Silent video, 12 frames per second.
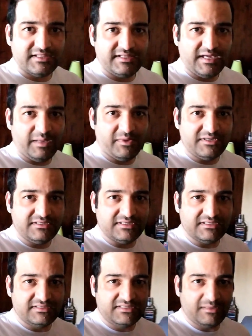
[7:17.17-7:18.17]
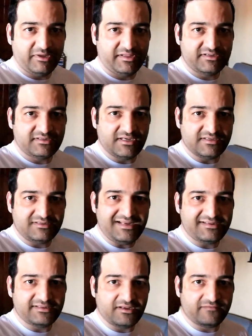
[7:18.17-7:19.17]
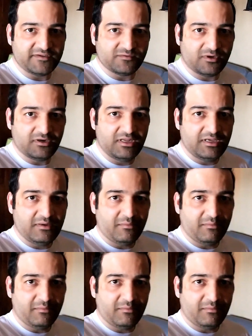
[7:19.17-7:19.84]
The image stabilization is decent enough as well,